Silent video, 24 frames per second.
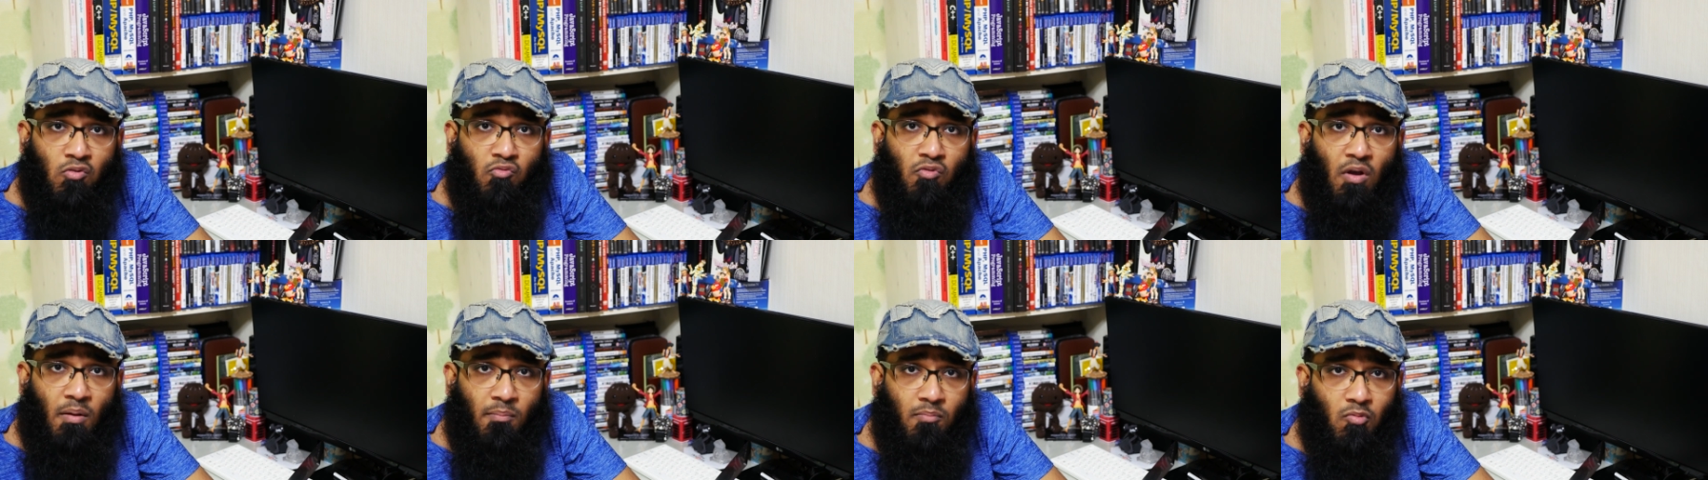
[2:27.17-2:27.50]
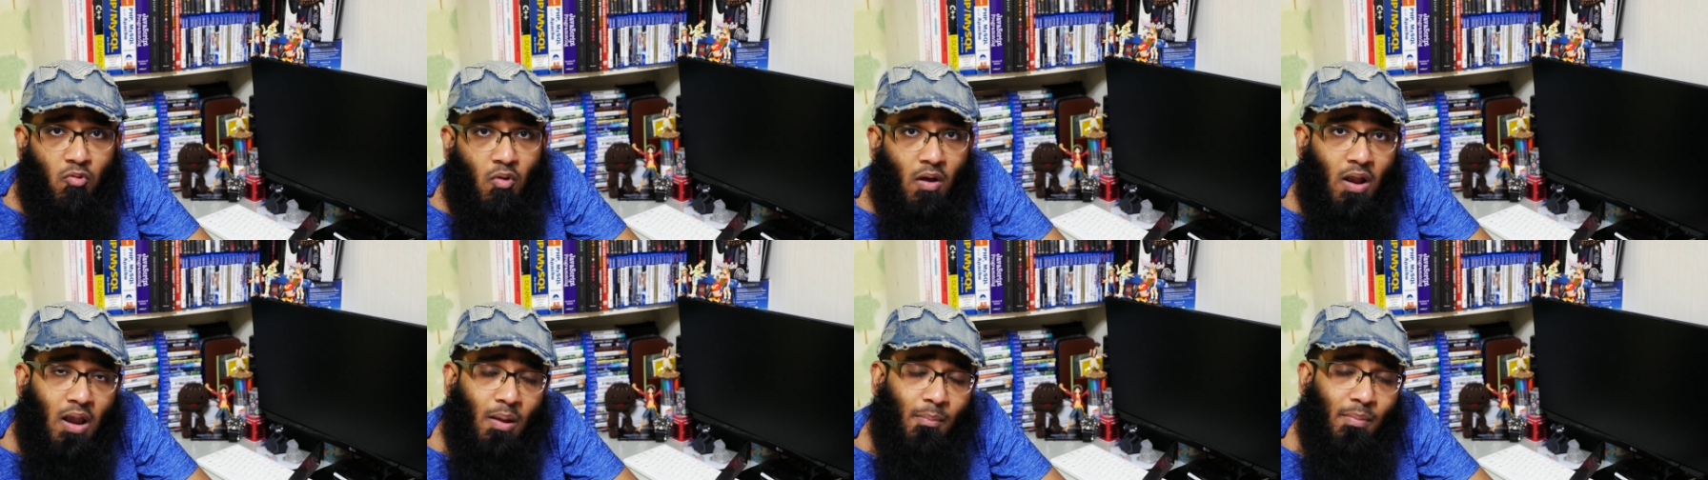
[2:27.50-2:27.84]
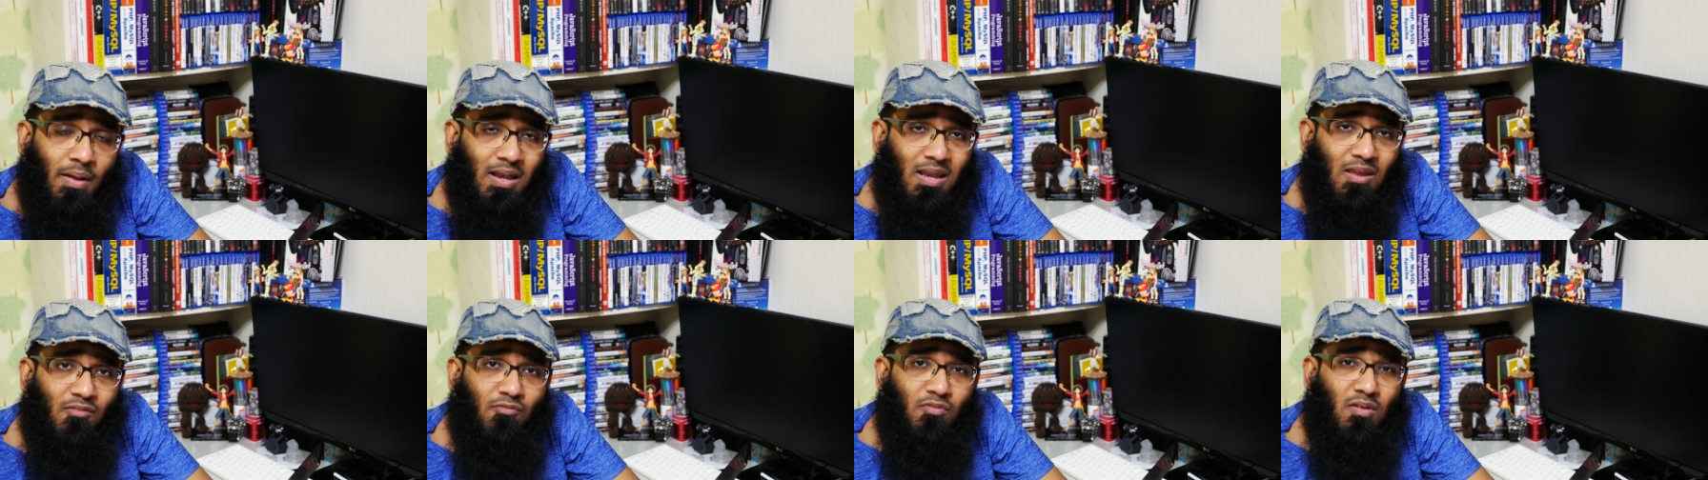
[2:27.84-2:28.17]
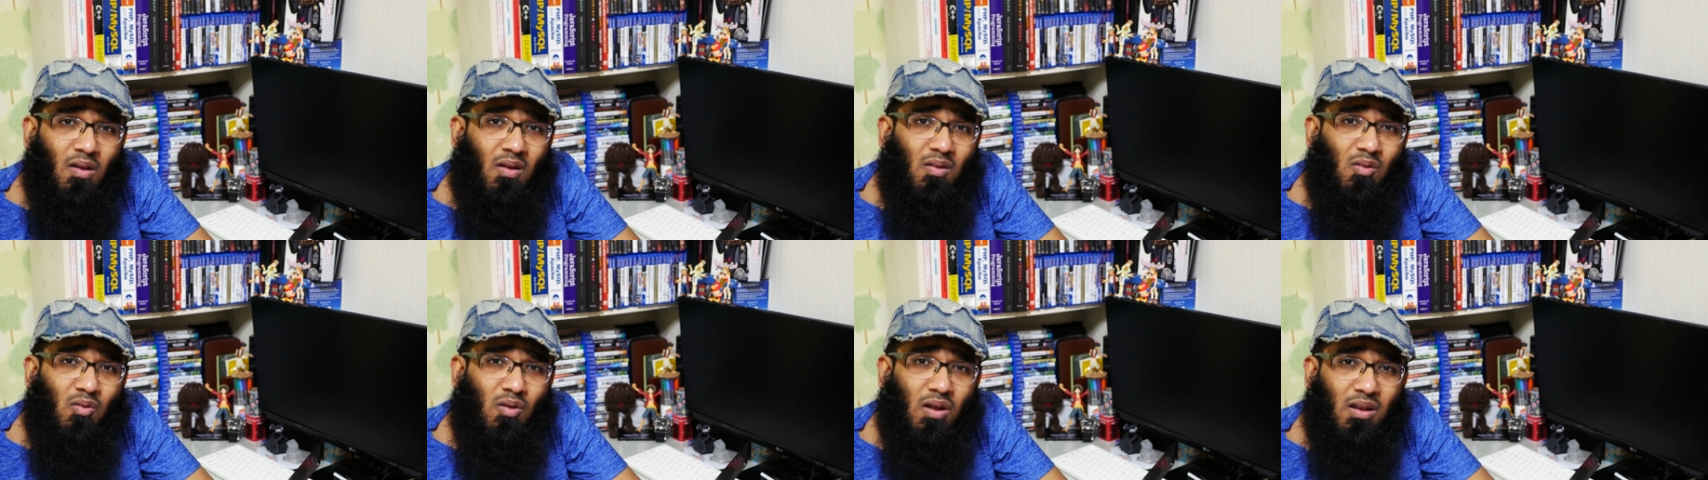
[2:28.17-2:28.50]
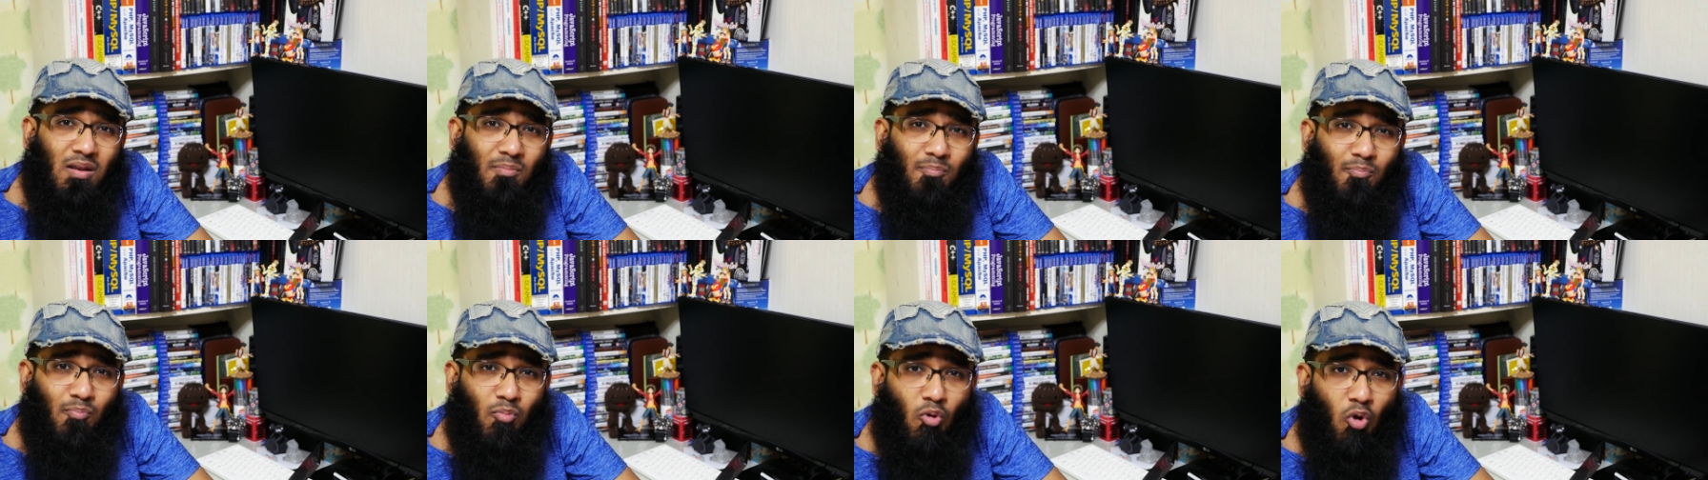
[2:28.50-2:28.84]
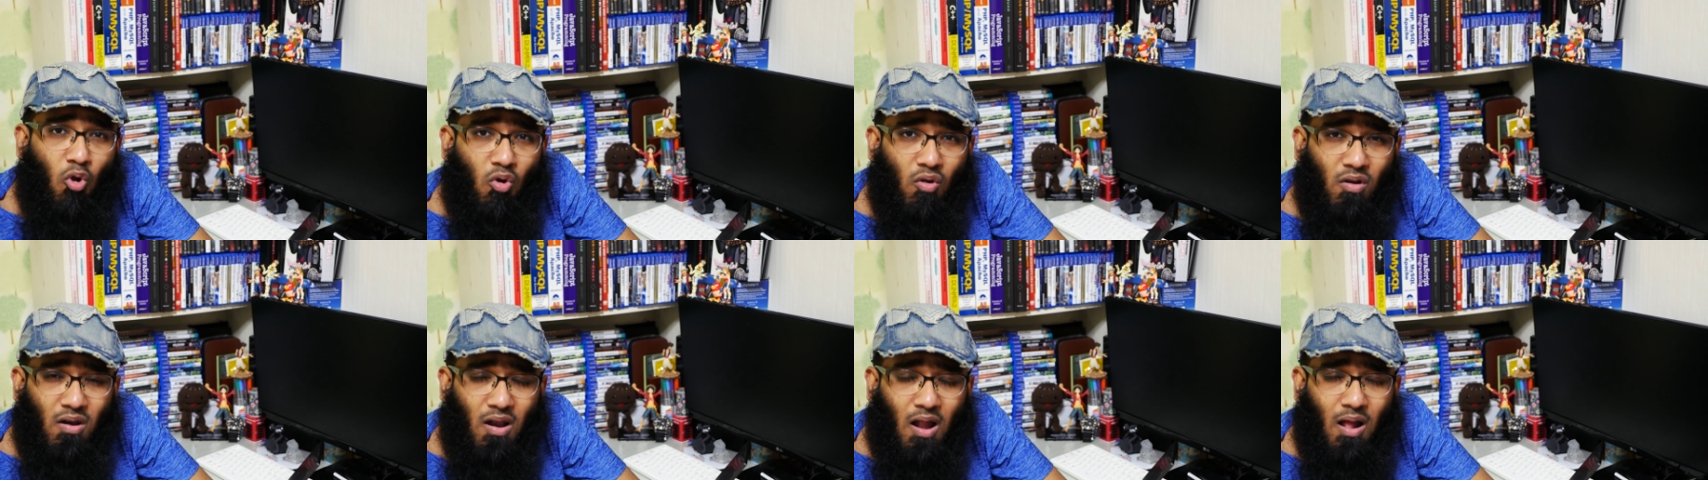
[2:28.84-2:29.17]
web development if you want to get
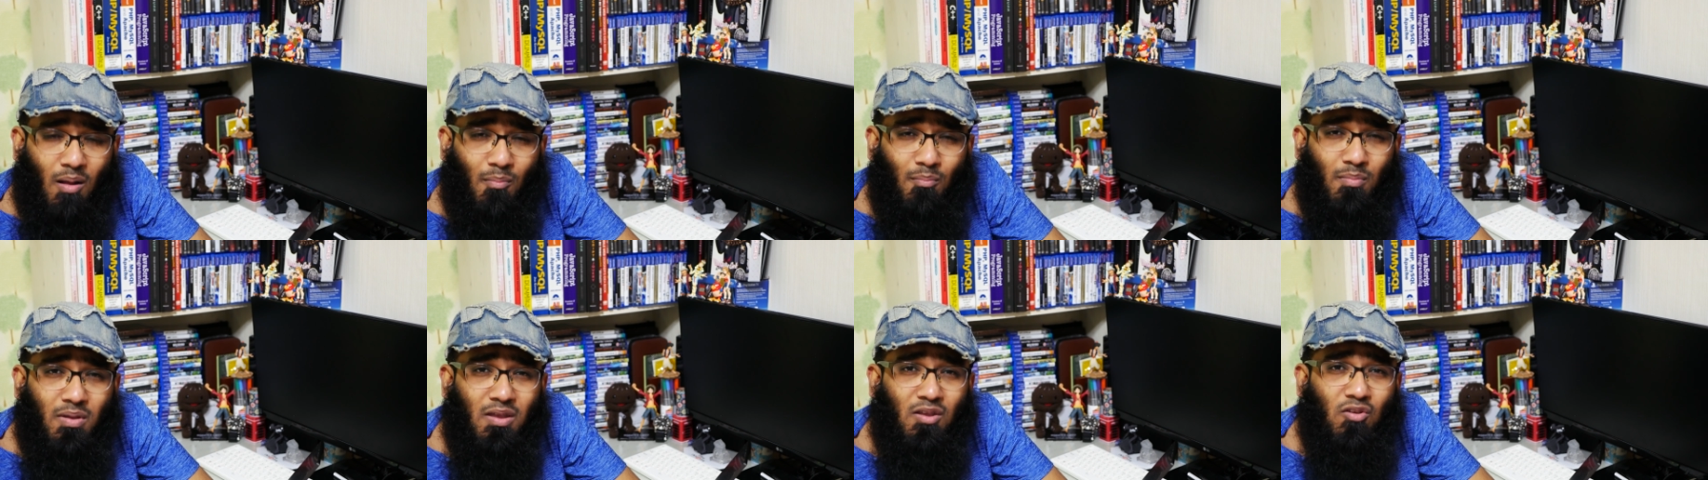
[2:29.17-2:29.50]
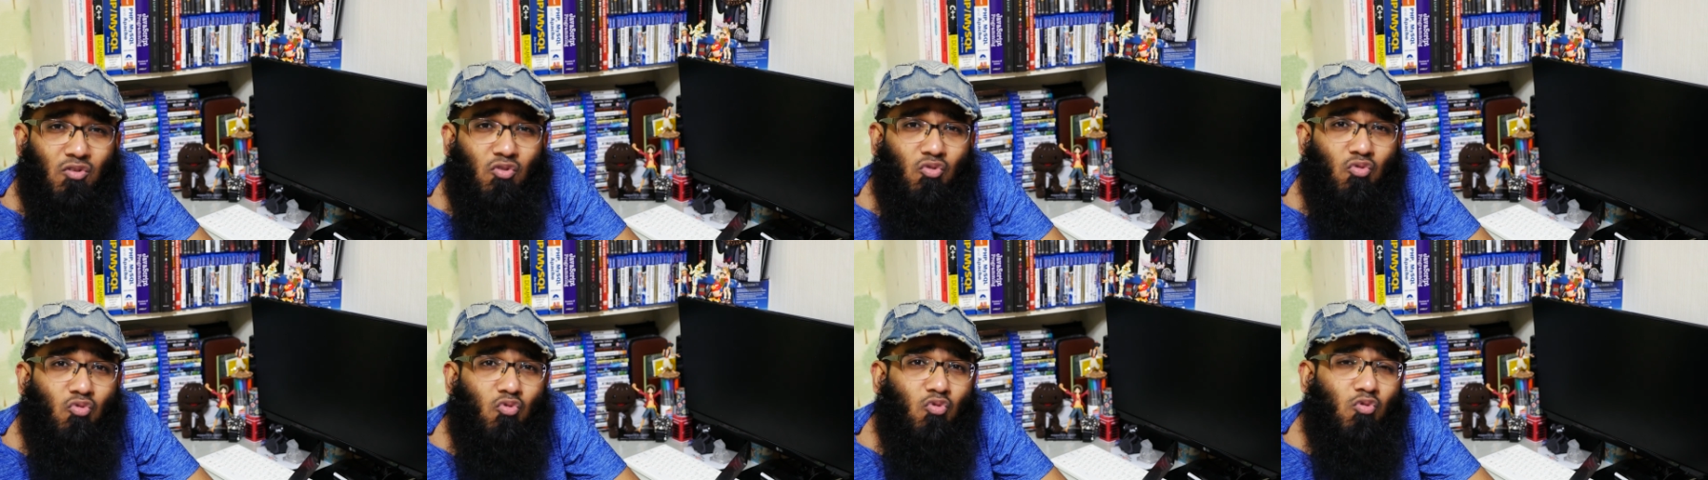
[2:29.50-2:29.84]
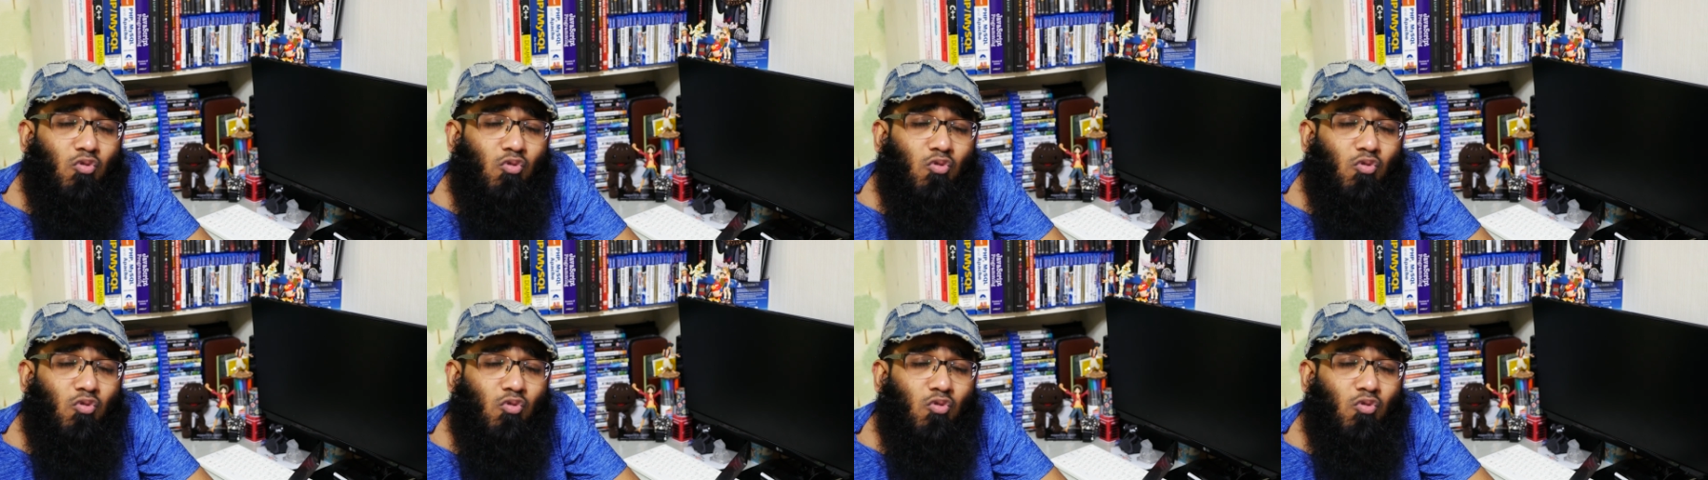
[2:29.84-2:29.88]
programming you